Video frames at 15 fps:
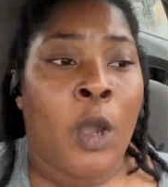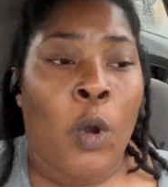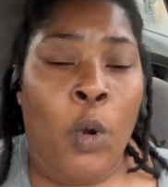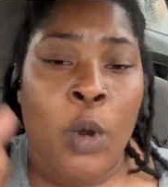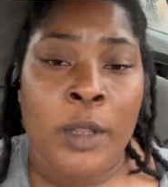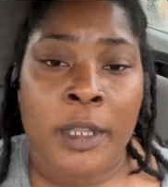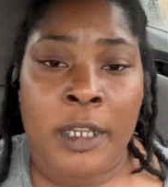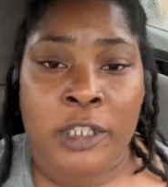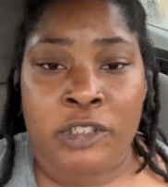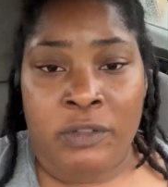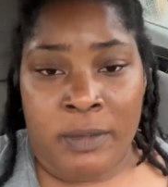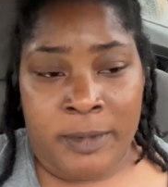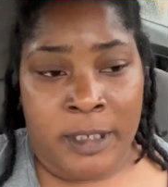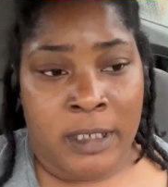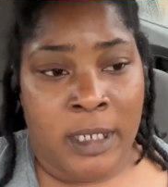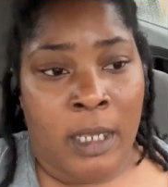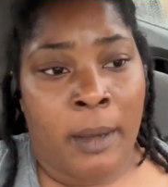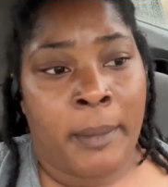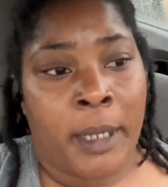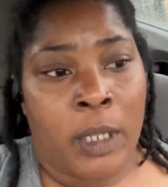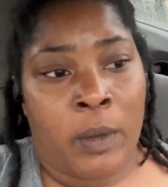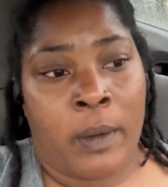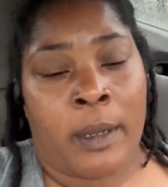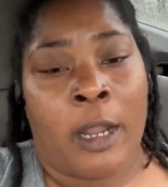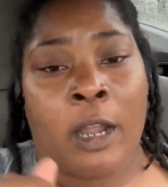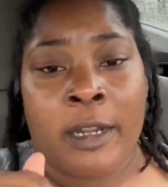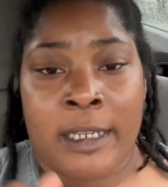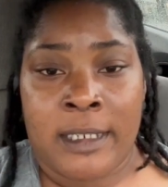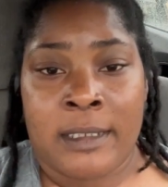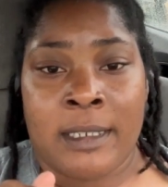or the description down below in our
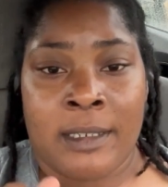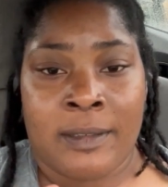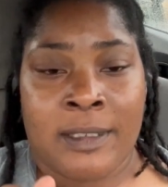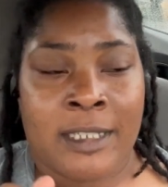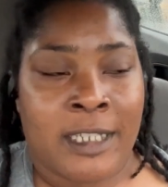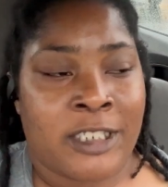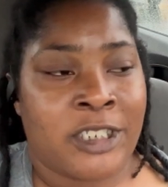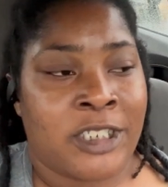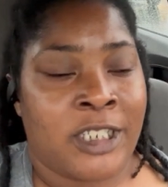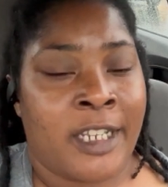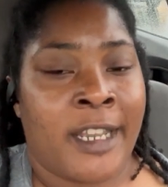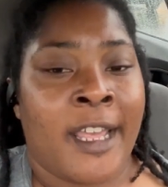details section,